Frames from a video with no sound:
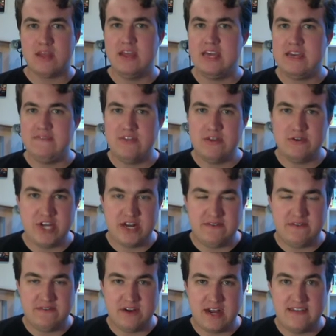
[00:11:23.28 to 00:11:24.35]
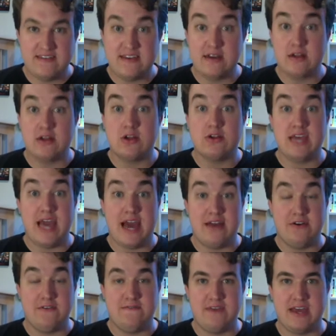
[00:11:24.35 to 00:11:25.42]
Even though Jennifer Hudson clearly had
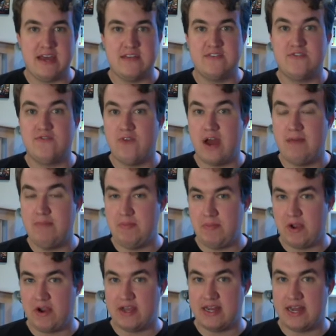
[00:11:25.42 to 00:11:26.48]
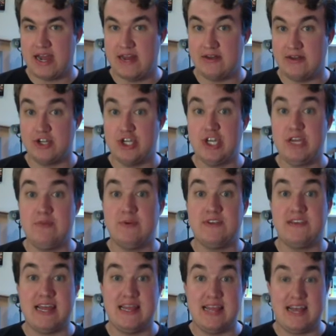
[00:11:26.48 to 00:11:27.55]
her fans from American Idol, she was
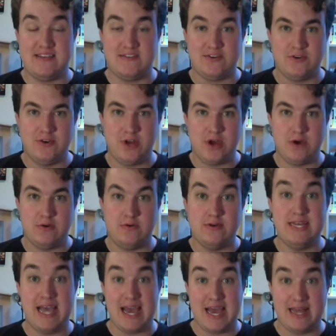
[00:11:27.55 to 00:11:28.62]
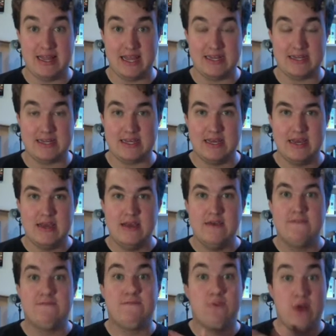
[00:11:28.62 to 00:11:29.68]
a lesser-known talent
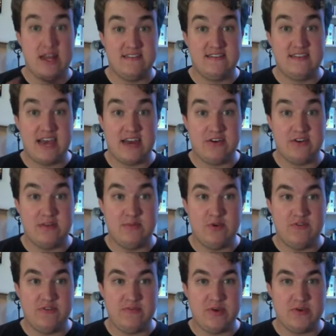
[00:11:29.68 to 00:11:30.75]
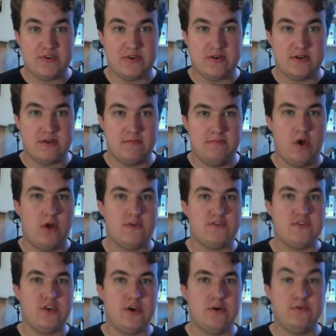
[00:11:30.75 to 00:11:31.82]
front and center in a movie musical.
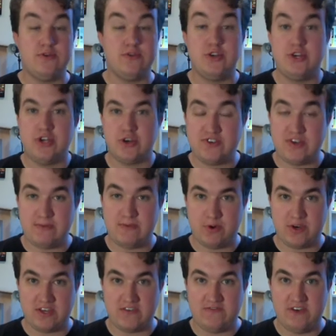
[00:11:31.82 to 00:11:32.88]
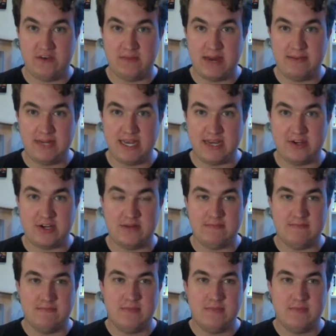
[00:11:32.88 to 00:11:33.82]
Also, the Jersey Boys film adaptation.